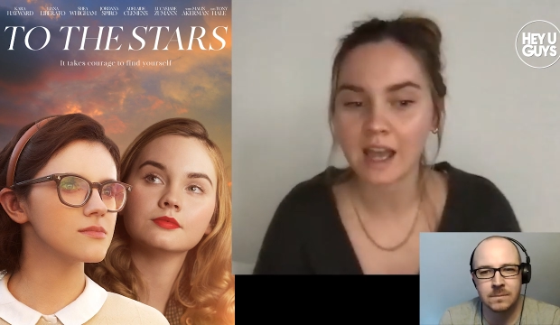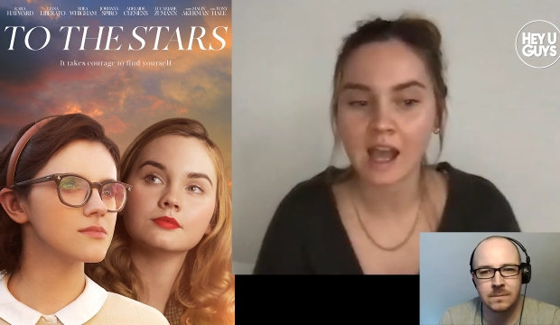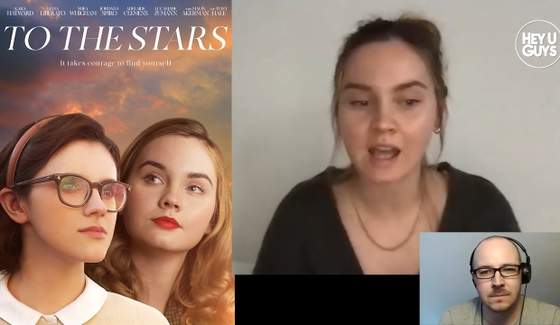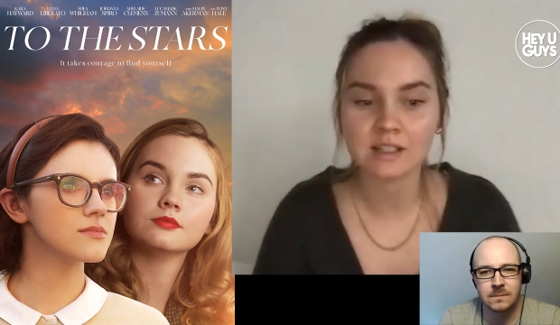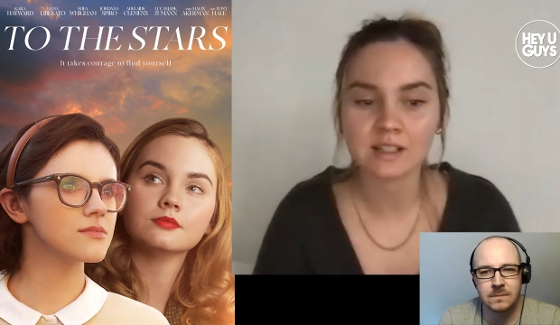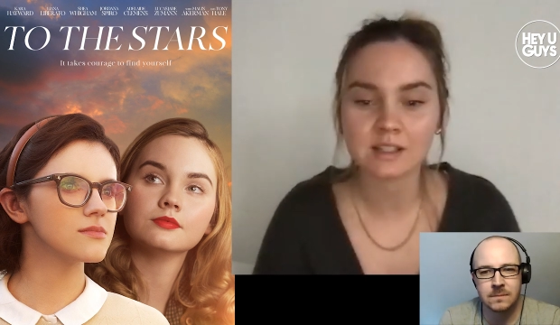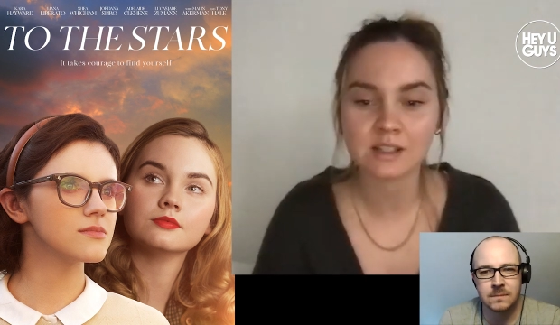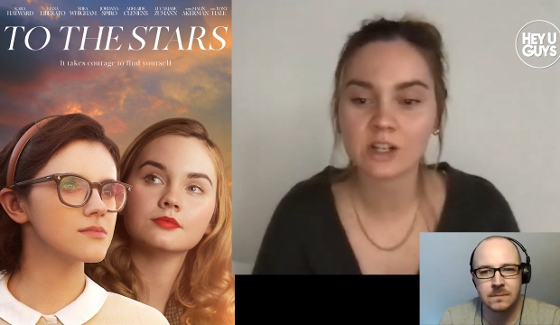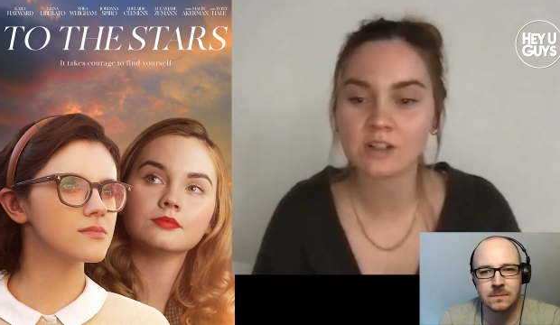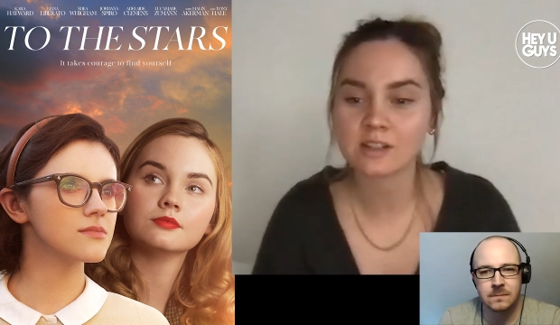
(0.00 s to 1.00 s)
Speaker 1: And
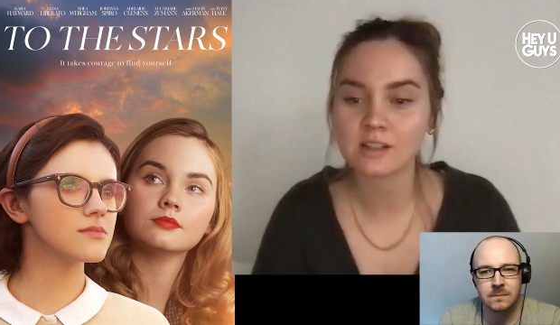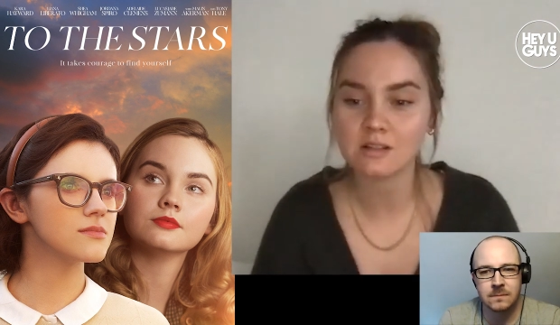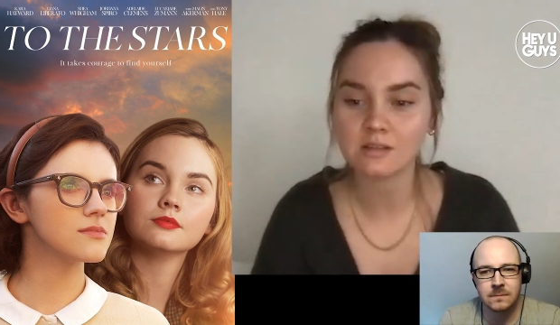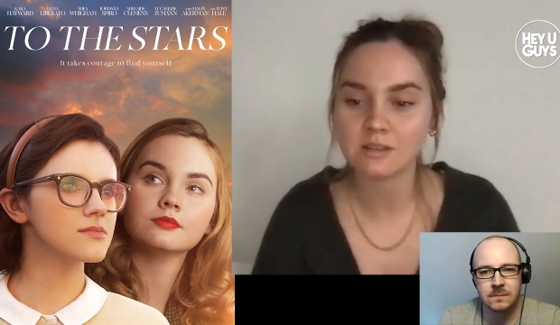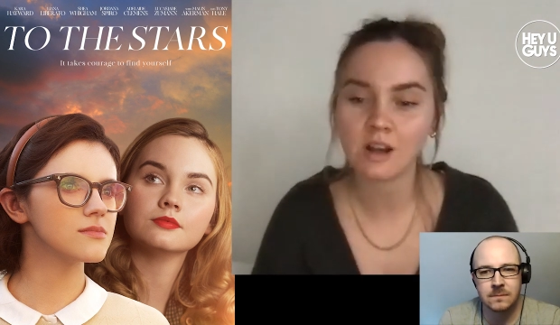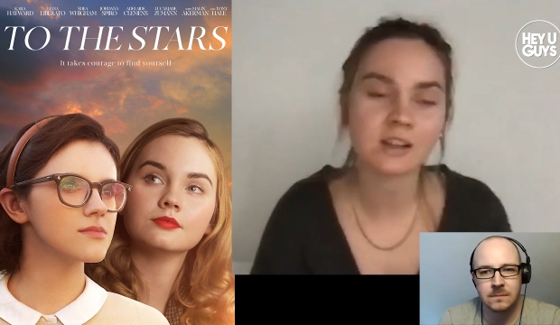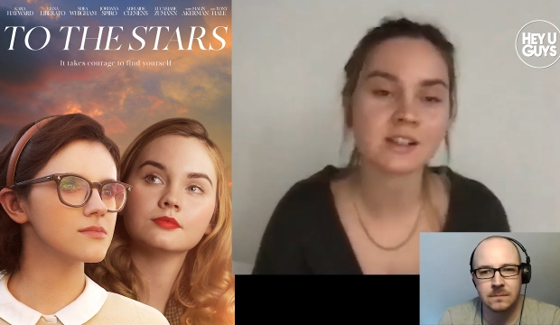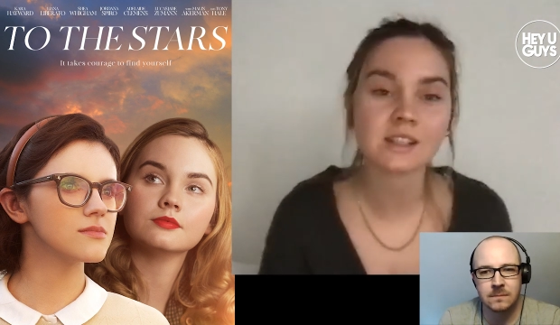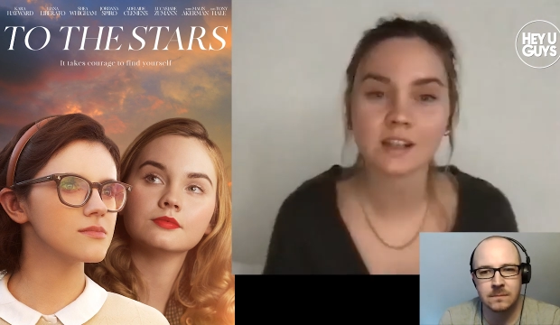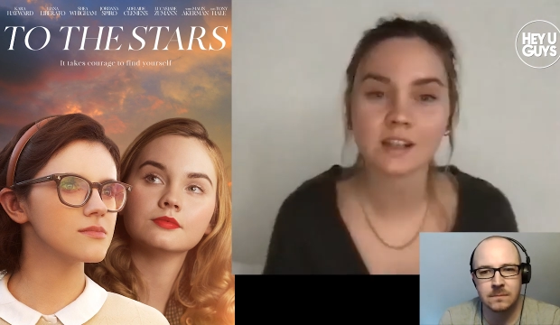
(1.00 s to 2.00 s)
there's
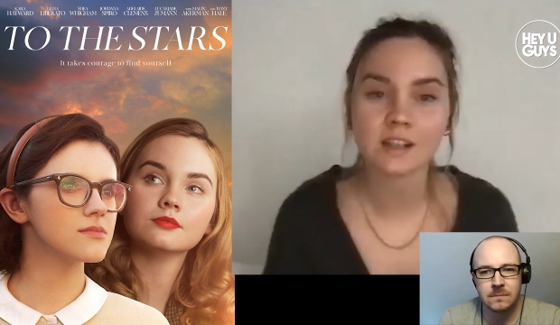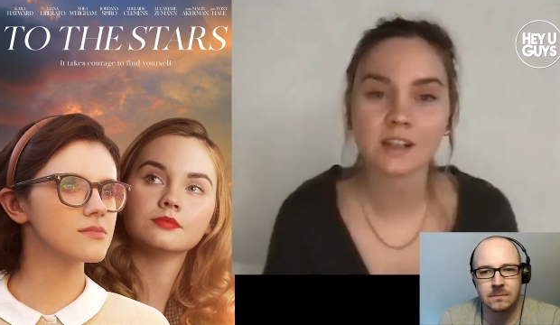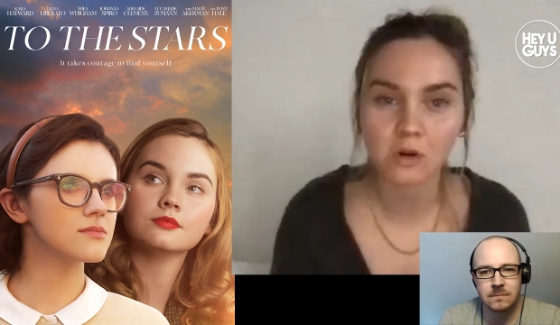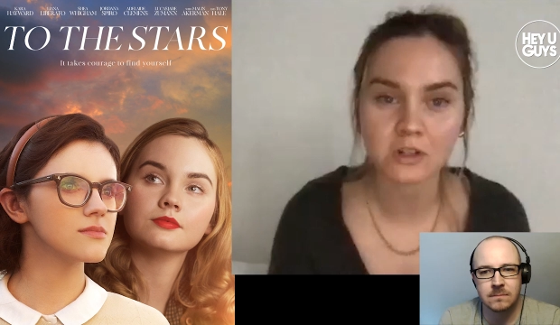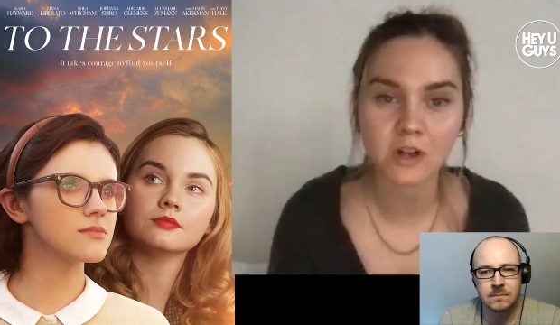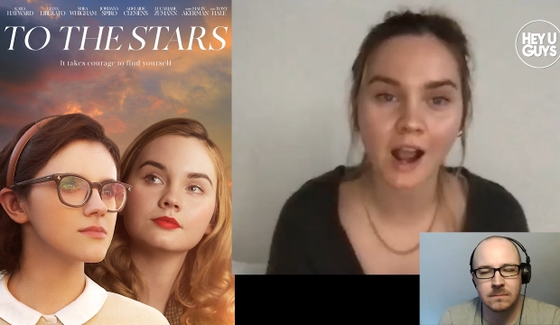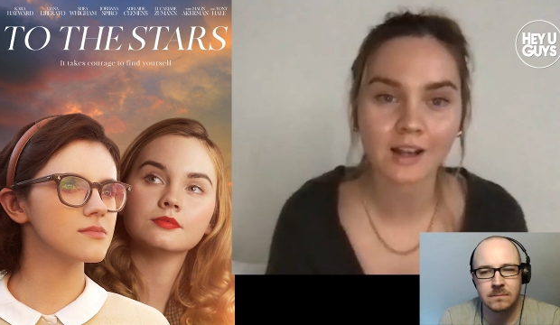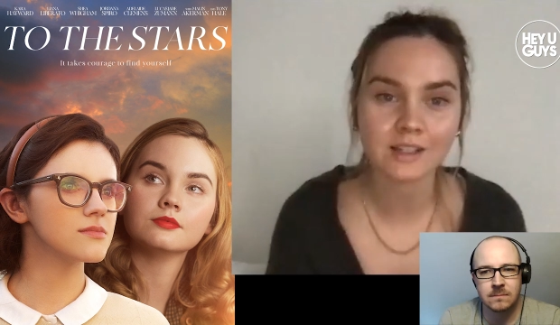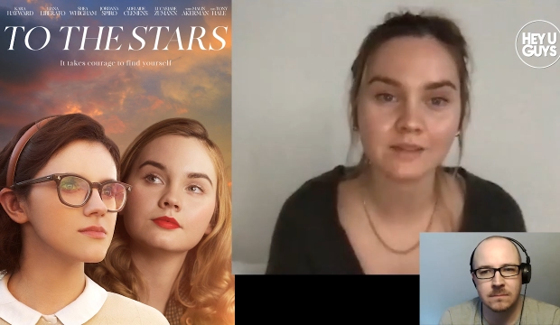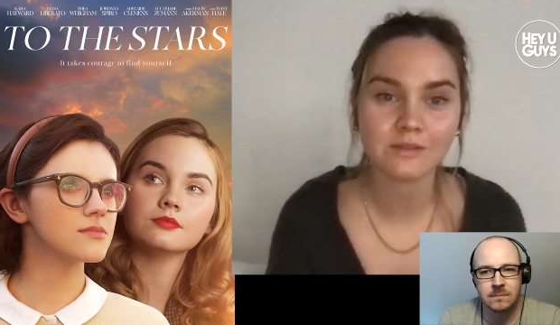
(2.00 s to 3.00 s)
honestly nothing more
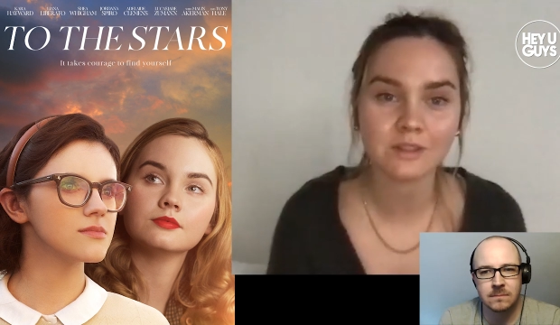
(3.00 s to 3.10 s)
attractive